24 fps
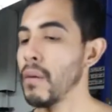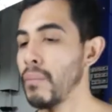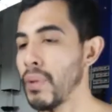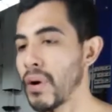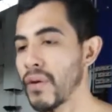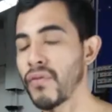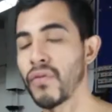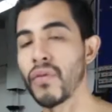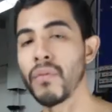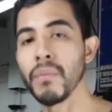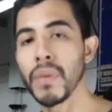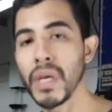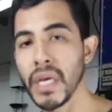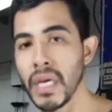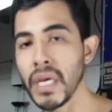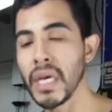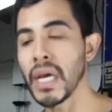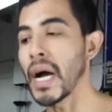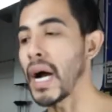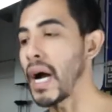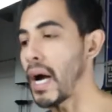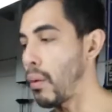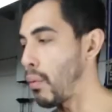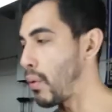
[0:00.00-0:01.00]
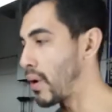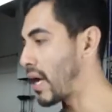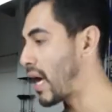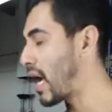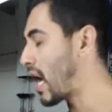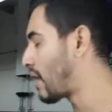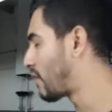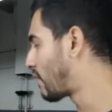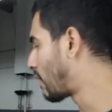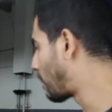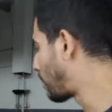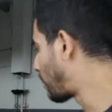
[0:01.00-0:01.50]
But for me, I wanna
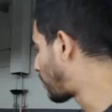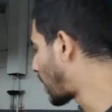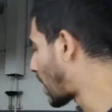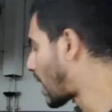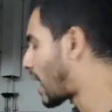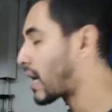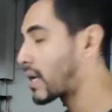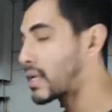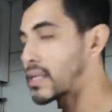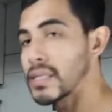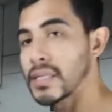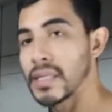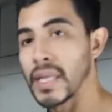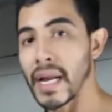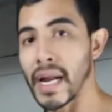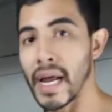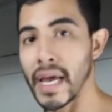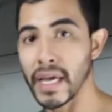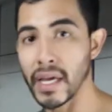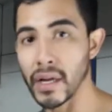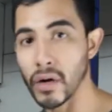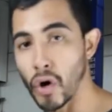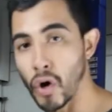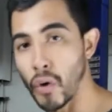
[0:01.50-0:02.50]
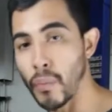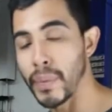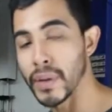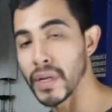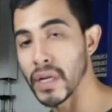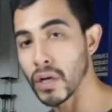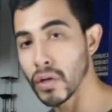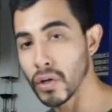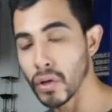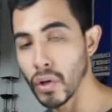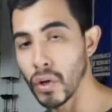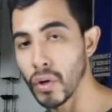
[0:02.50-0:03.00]
have a box that I can
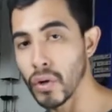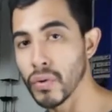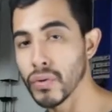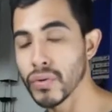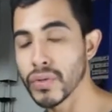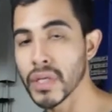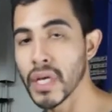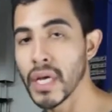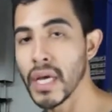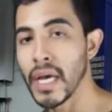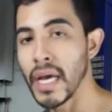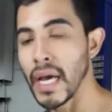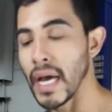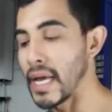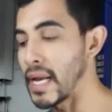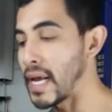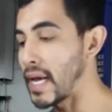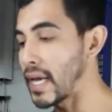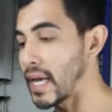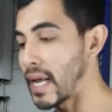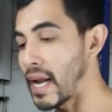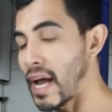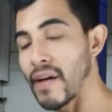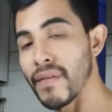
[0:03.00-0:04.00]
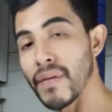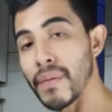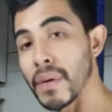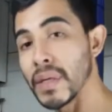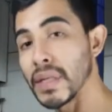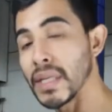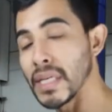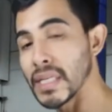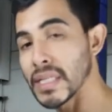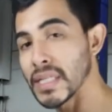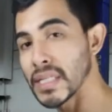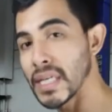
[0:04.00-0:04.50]
open and close, and I can have
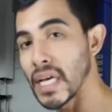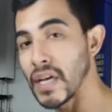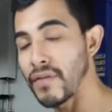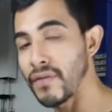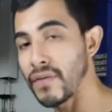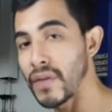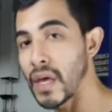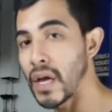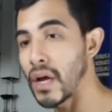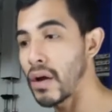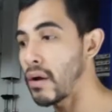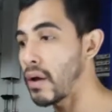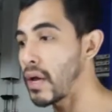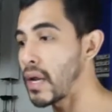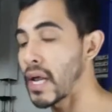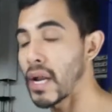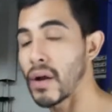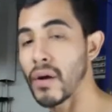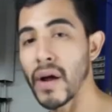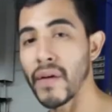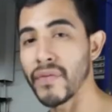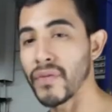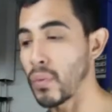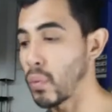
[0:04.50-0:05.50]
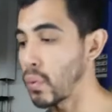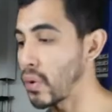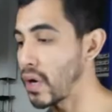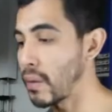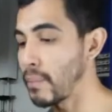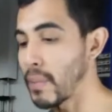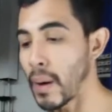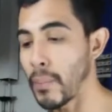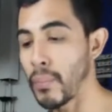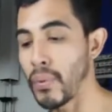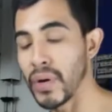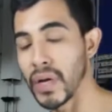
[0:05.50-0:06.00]
everything safe there, and I don't have to worry
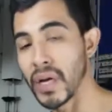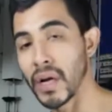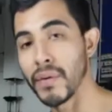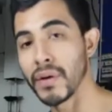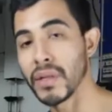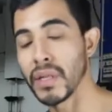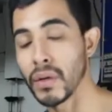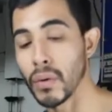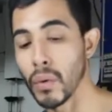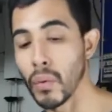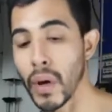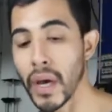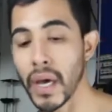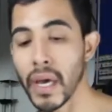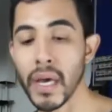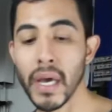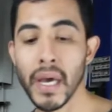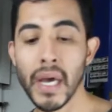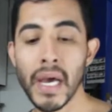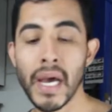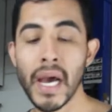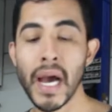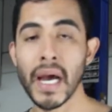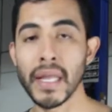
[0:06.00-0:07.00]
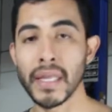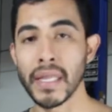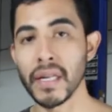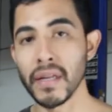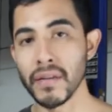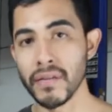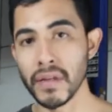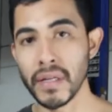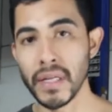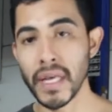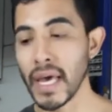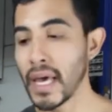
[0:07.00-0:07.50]
about putting everything away at the
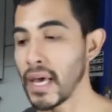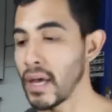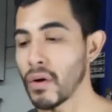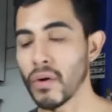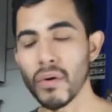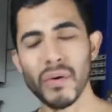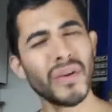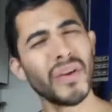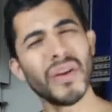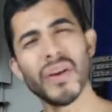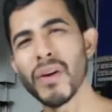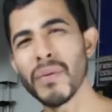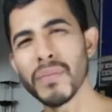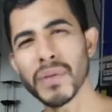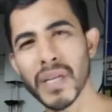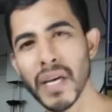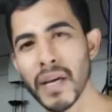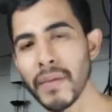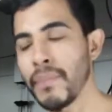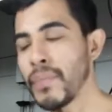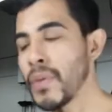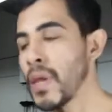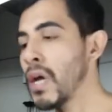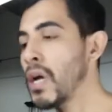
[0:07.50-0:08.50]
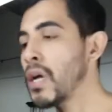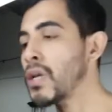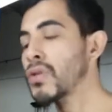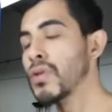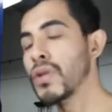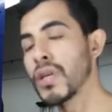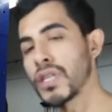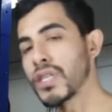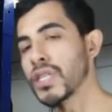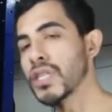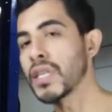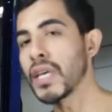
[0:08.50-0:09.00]
end of the day, or you know what I'm saying?
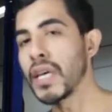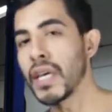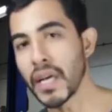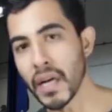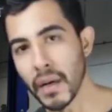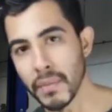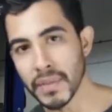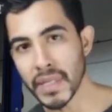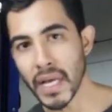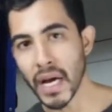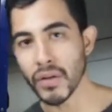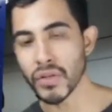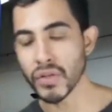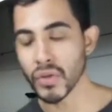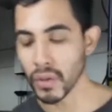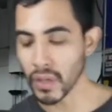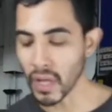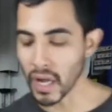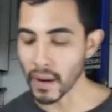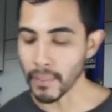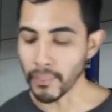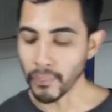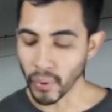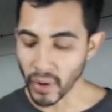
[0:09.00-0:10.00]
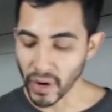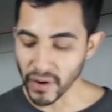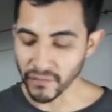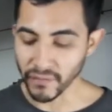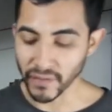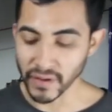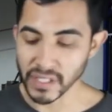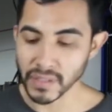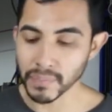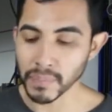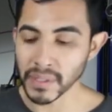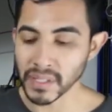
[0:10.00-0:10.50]
So this just, it comes down to a lot of
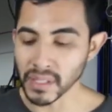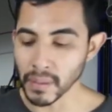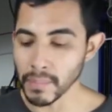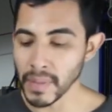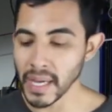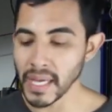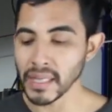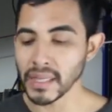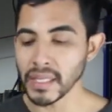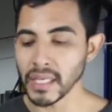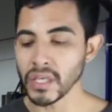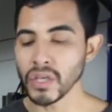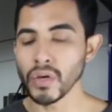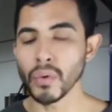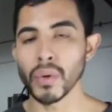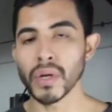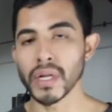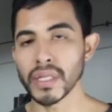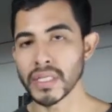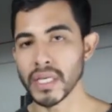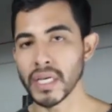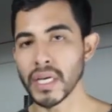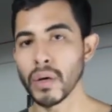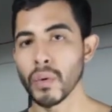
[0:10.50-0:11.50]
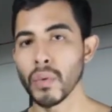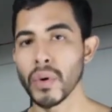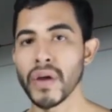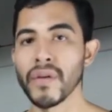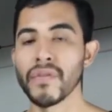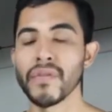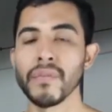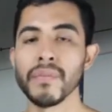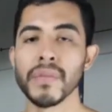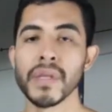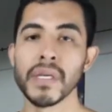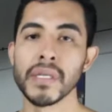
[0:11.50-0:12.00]
preference. But the main thing you wanna take away
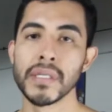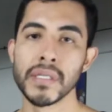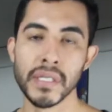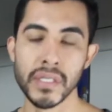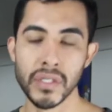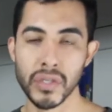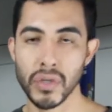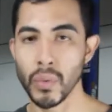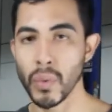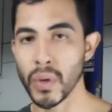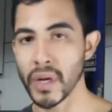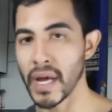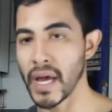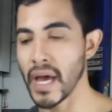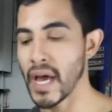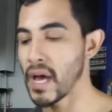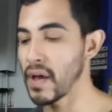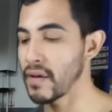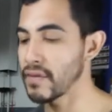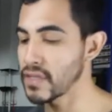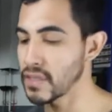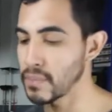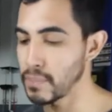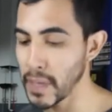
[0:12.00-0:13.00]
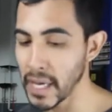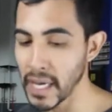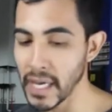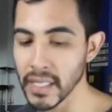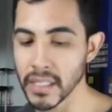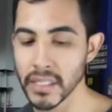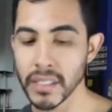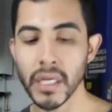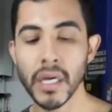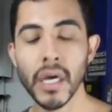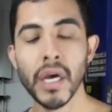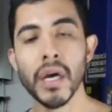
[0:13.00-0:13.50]
from this is you wanna have
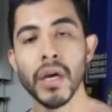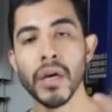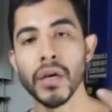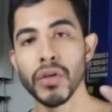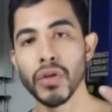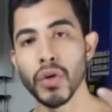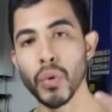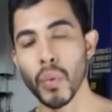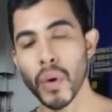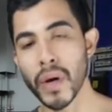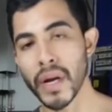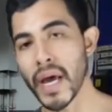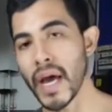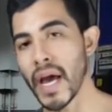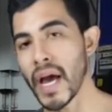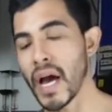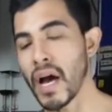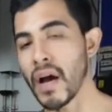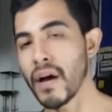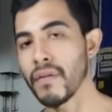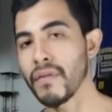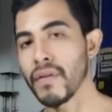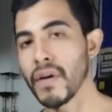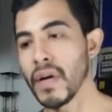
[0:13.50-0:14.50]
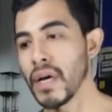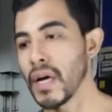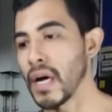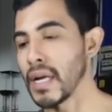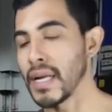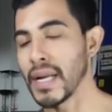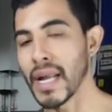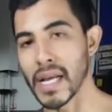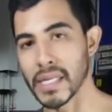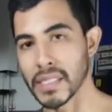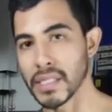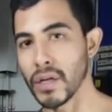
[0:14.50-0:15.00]
space, you wanna have
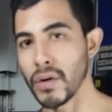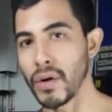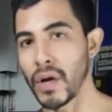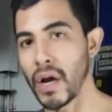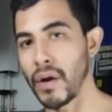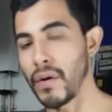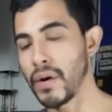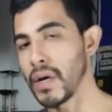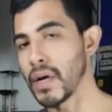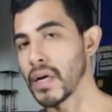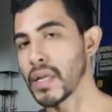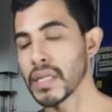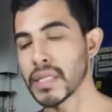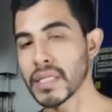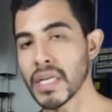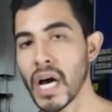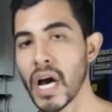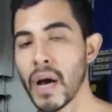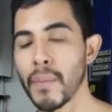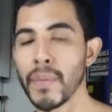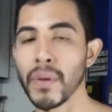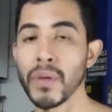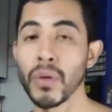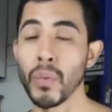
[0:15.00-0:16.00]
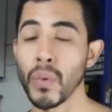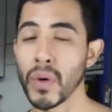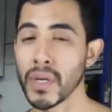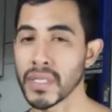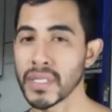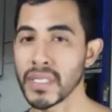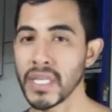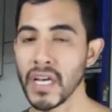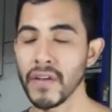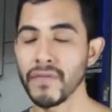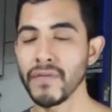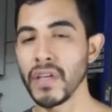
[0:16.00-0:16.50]
a nice little area on top, and you
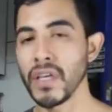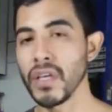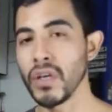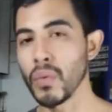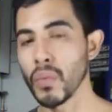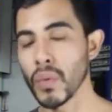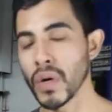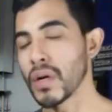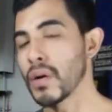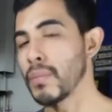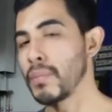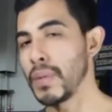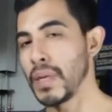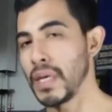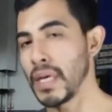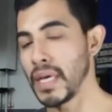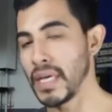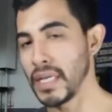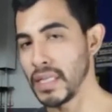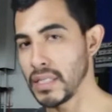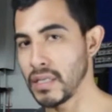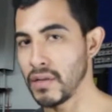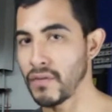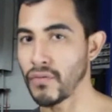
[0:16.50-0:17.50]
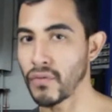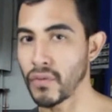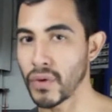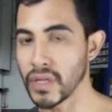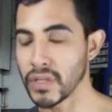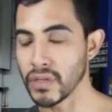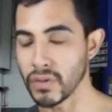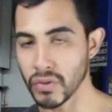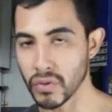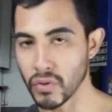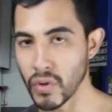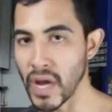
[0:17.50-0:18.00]
want safety, you wanna be easy for
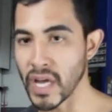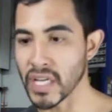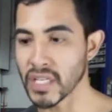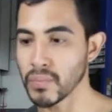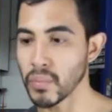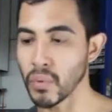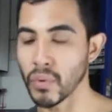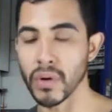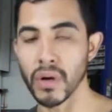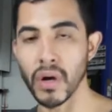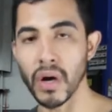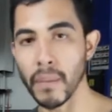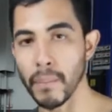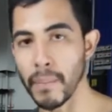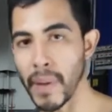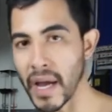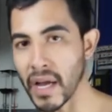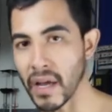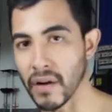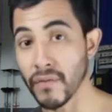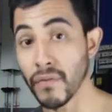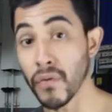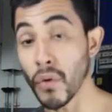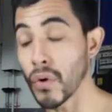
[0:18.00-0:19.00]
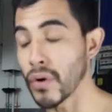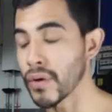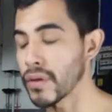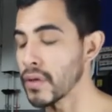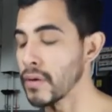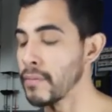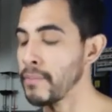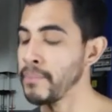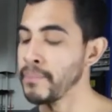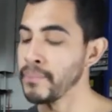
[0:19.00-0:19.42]
it to transport back and forth.